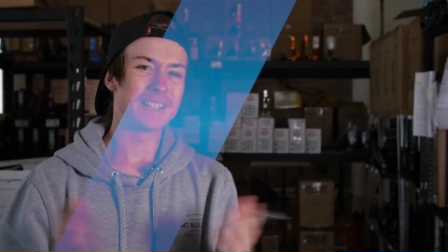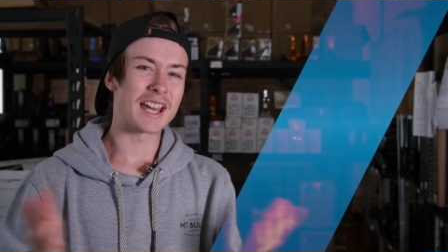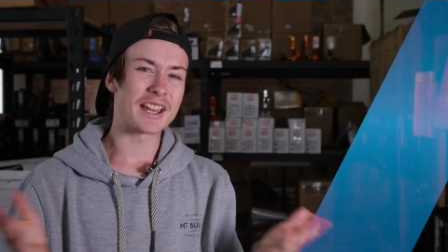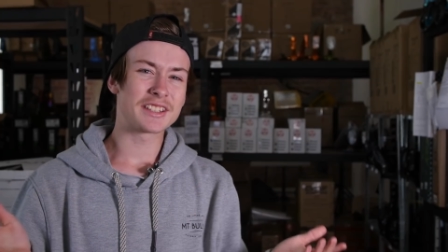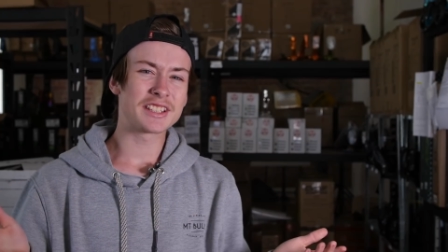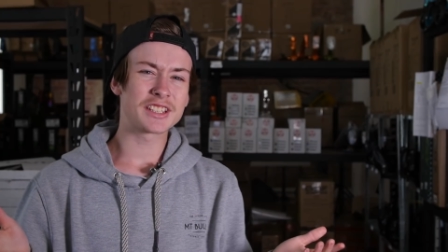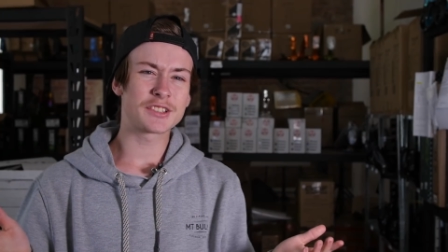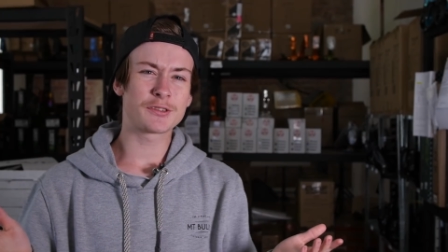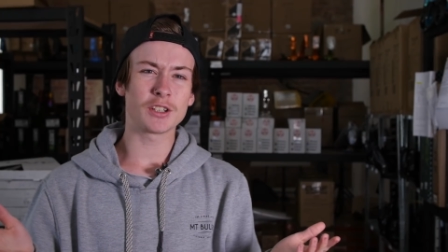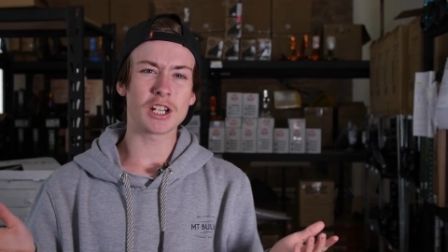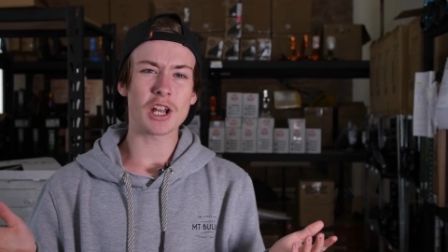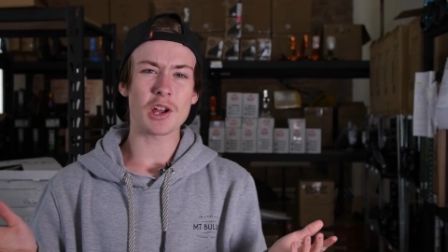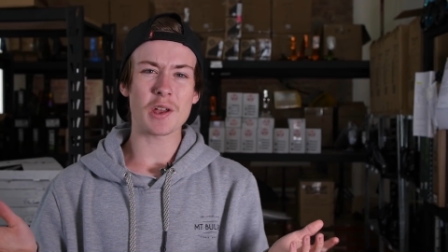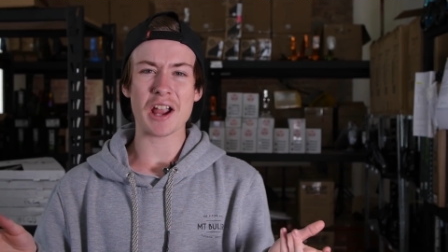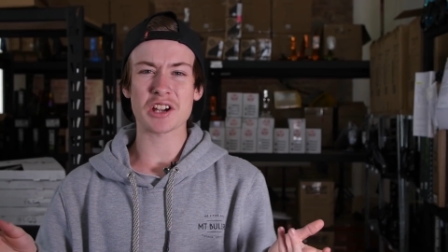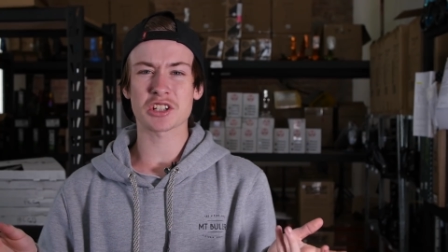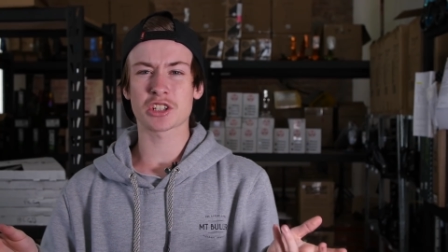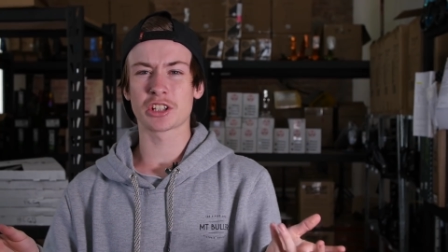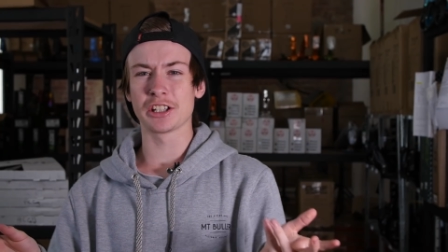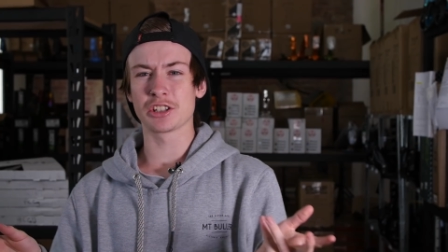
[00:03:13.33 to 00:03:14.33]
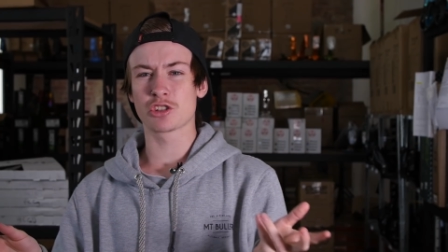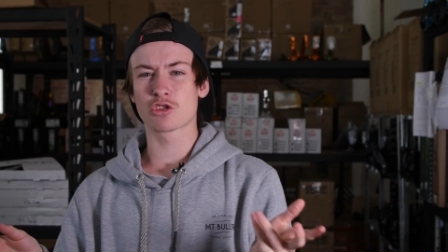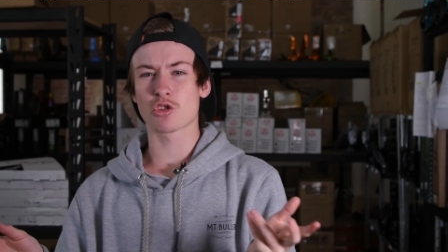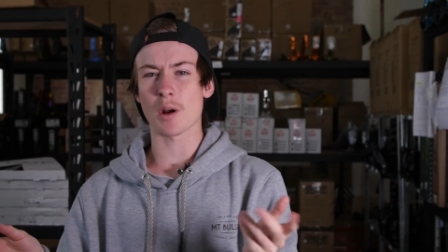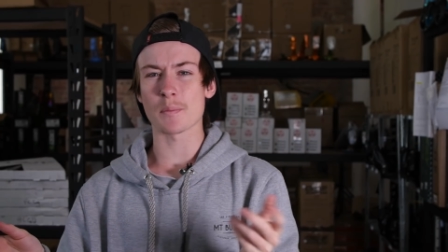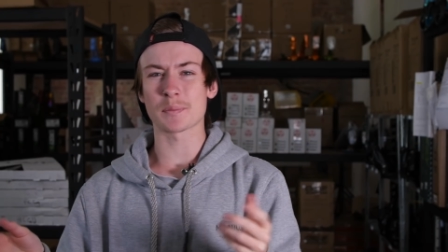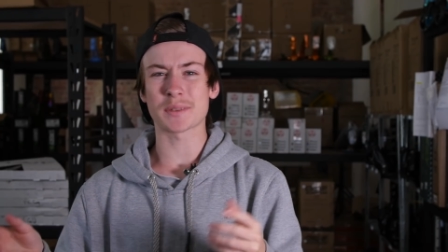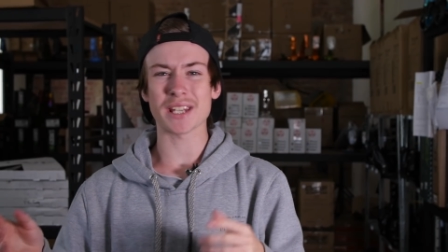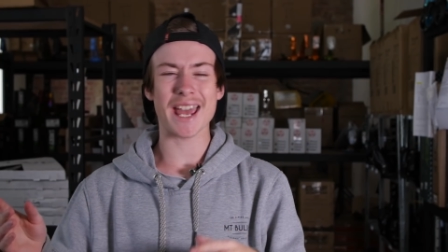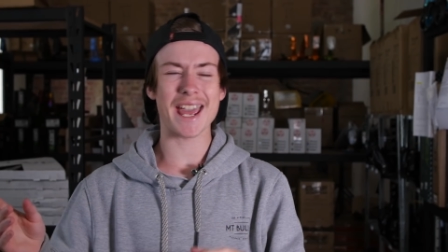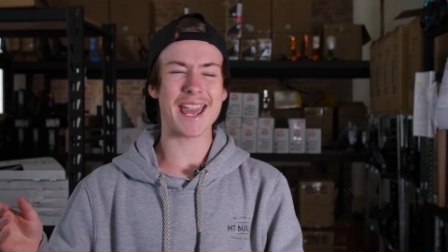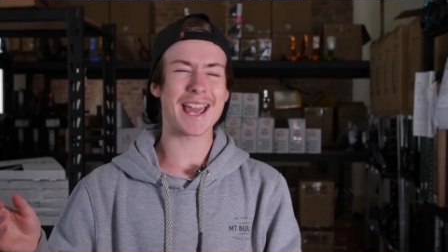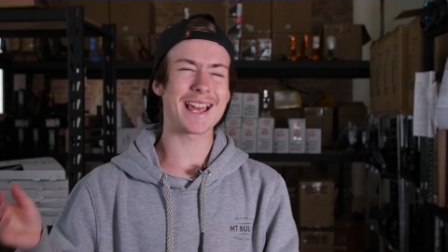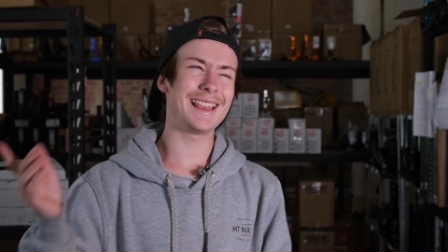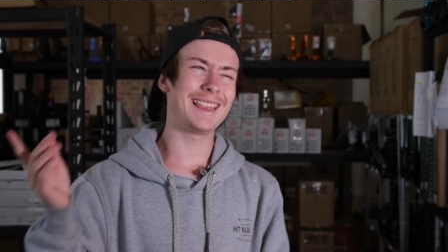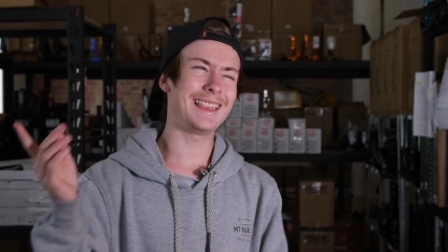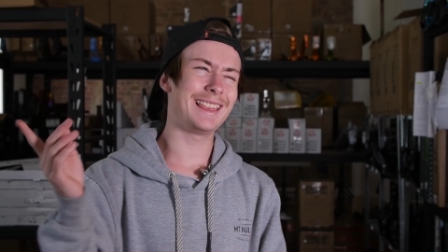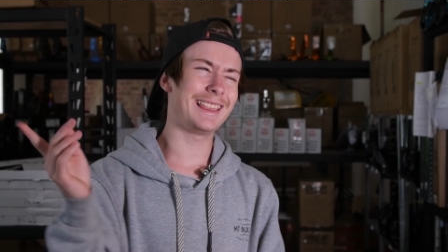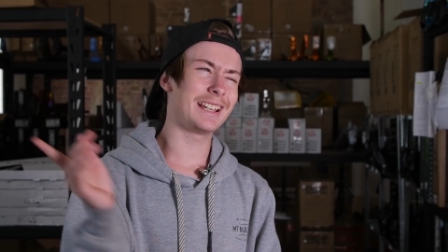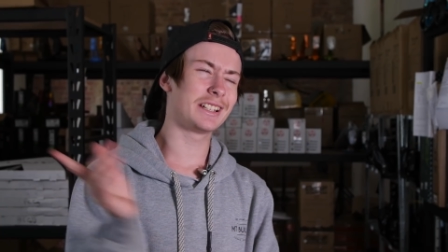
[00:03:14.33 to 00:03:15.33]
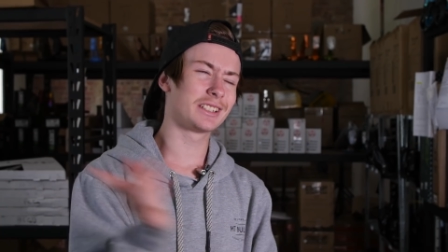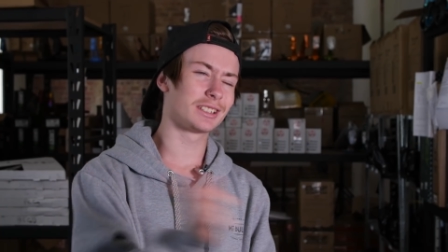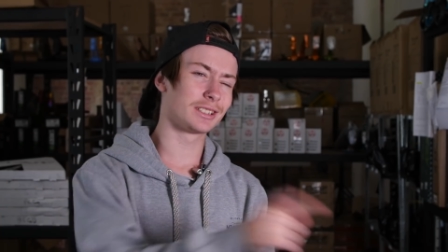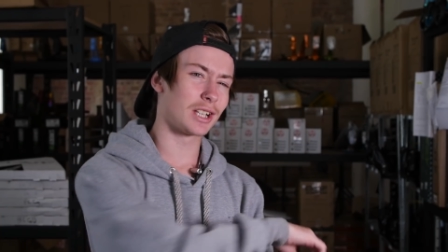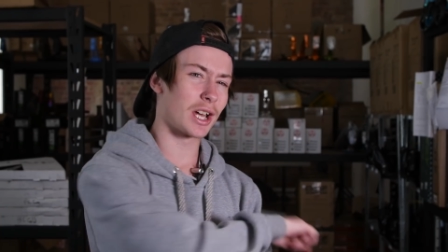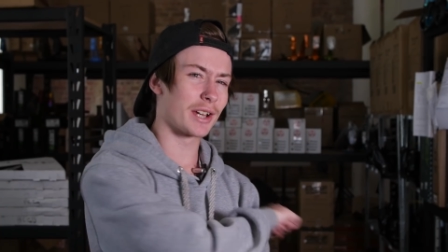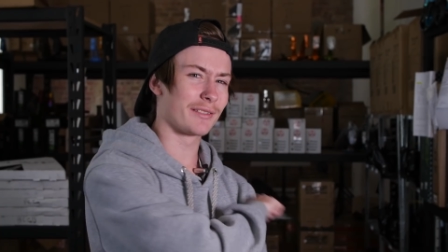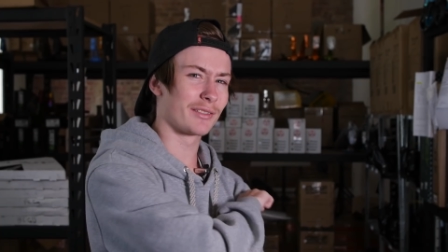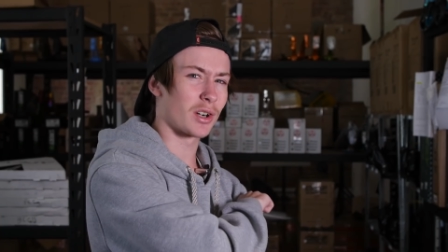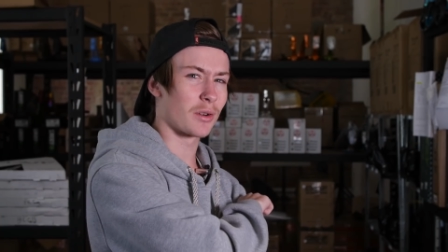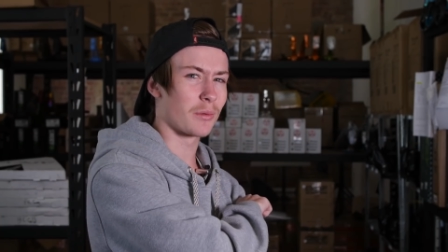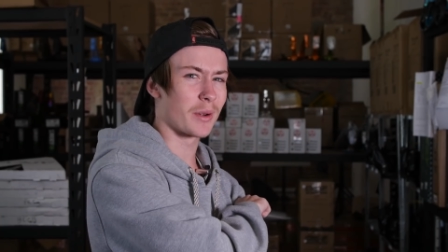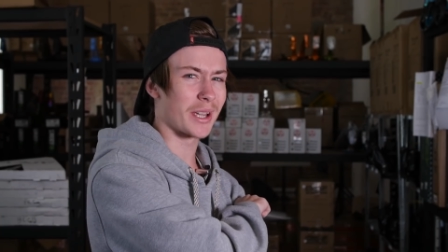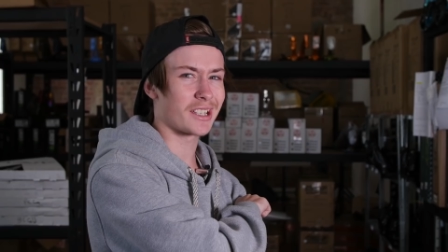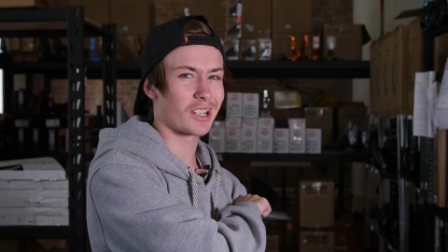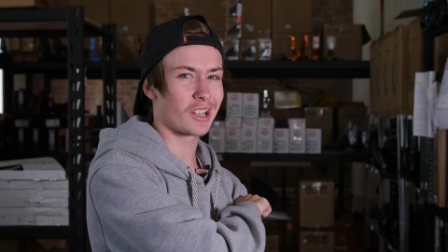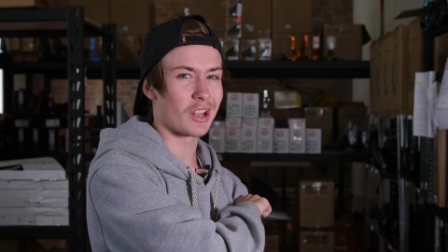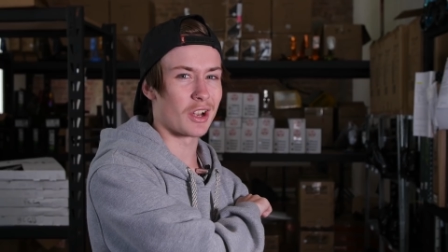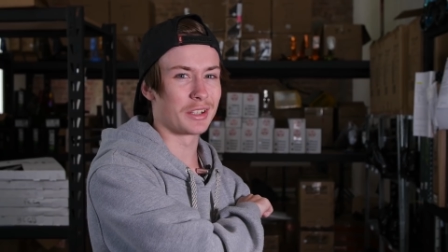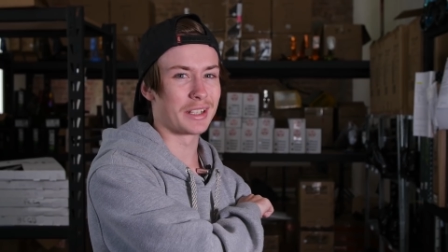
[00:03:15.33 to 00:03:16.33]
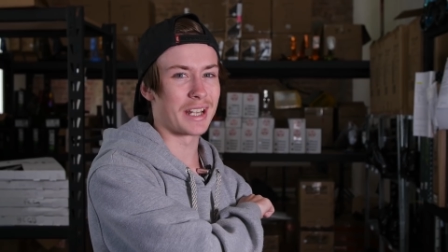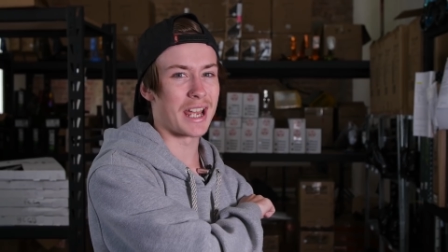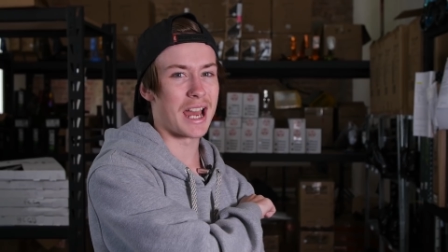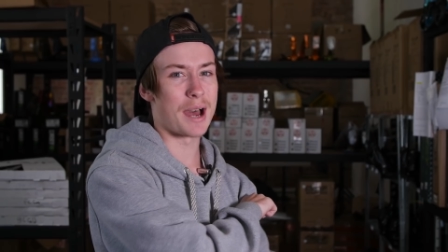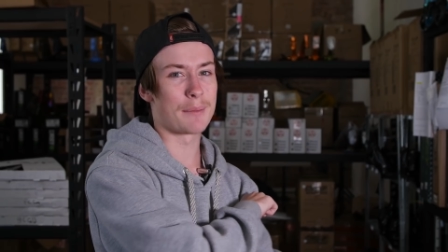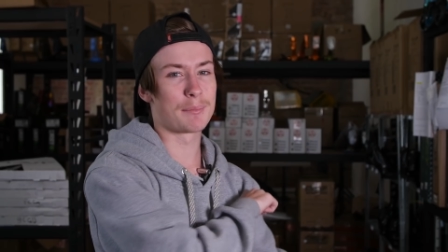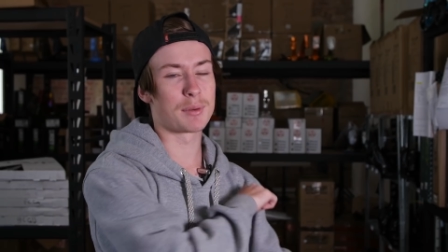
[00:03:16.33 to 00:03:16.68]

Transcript: Now, this video actually dropped a little over a week ago now,